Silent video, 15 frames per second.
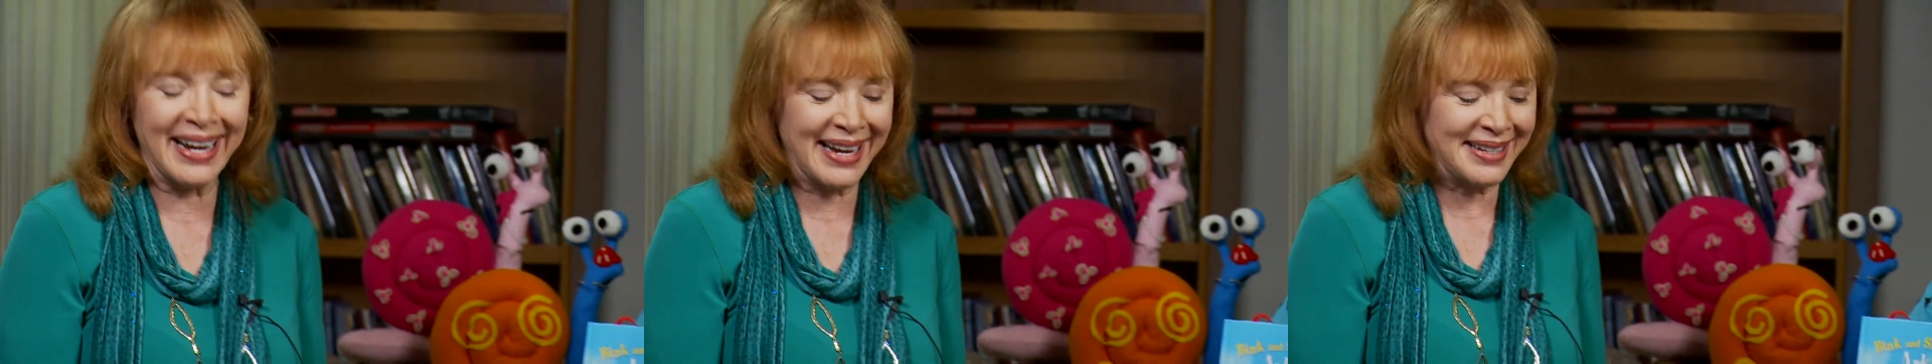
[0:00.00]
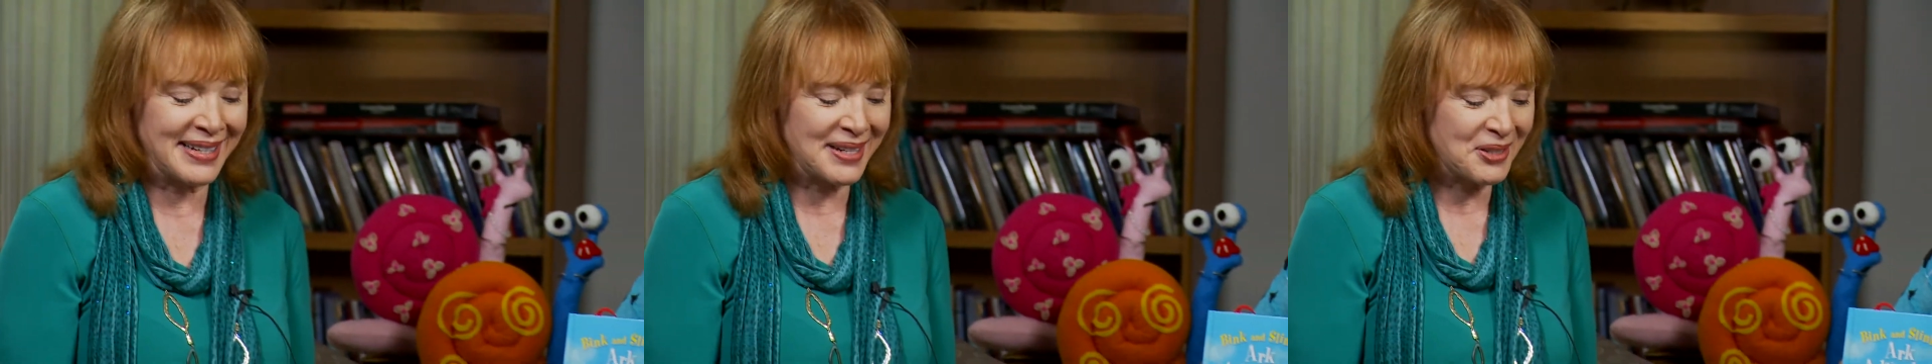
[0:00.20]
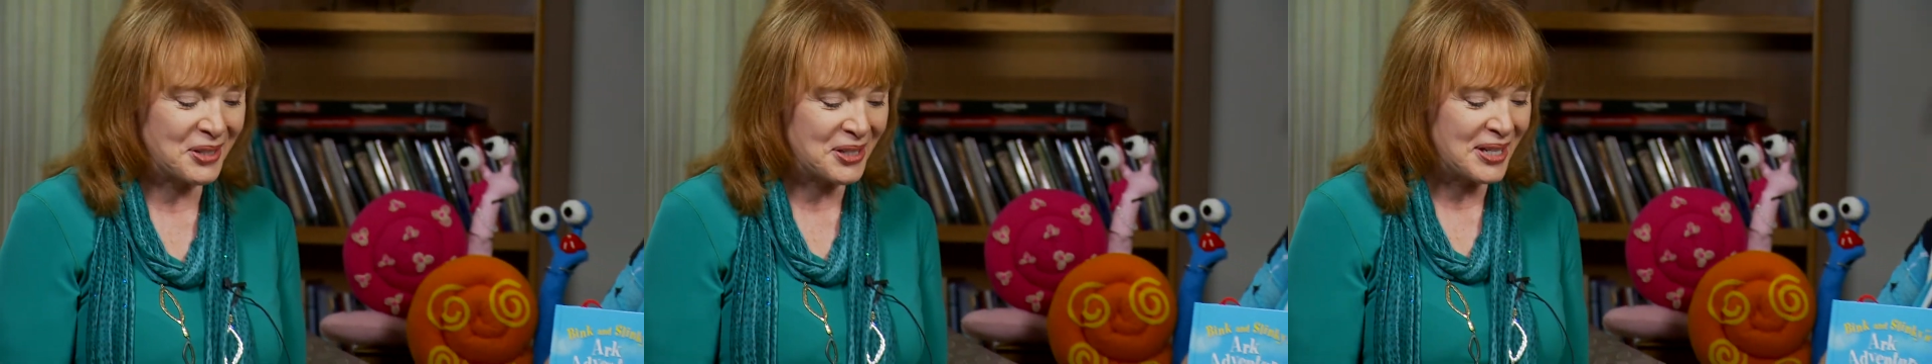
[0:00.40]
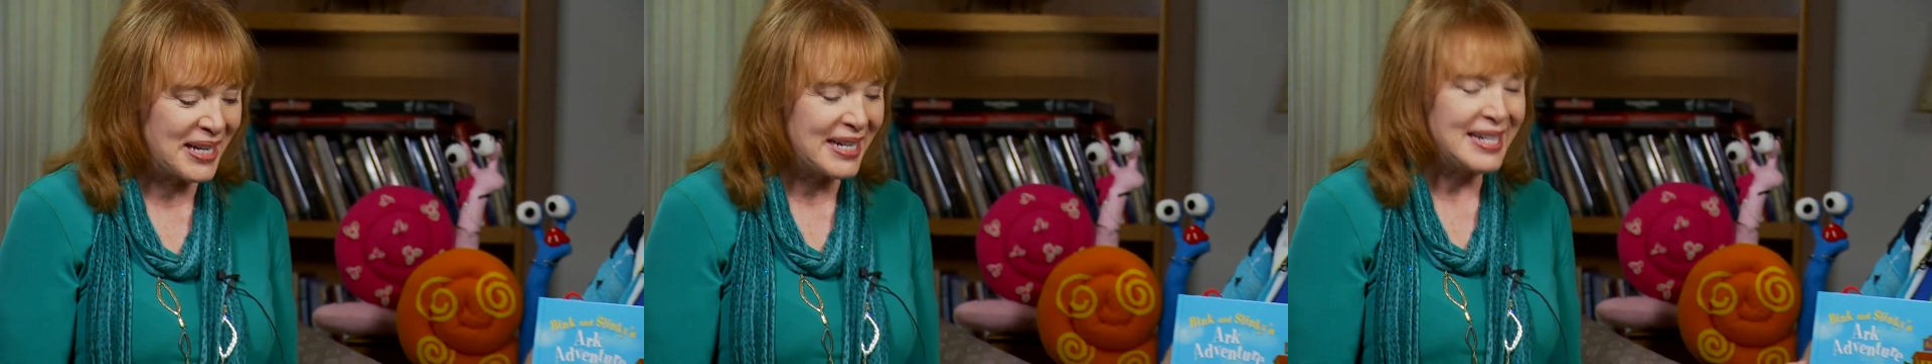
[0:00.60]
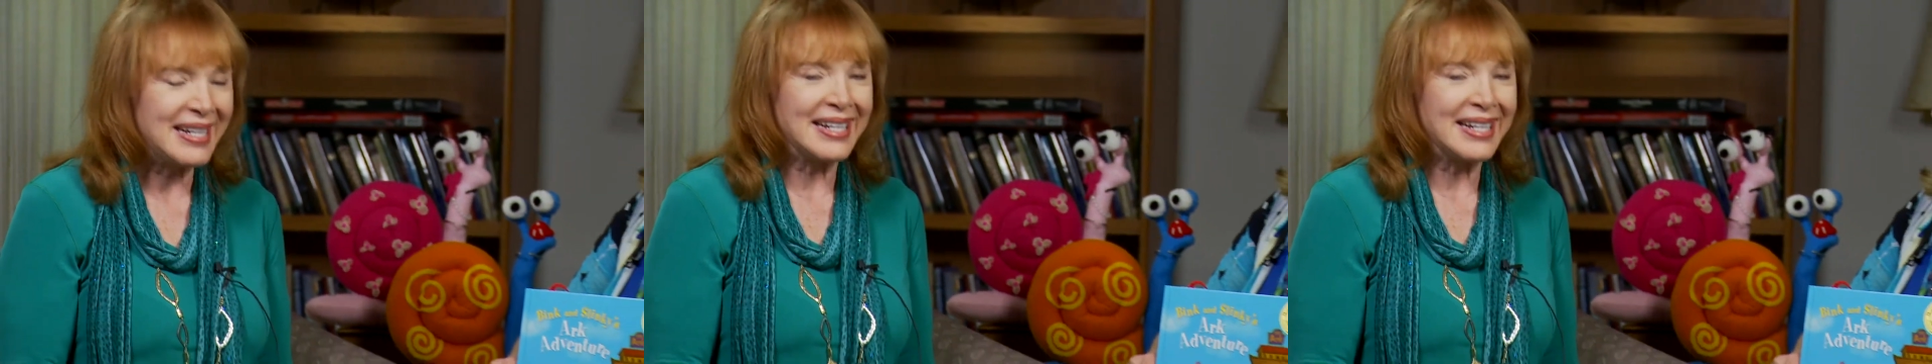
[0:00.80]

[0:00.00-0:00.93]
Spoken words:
and she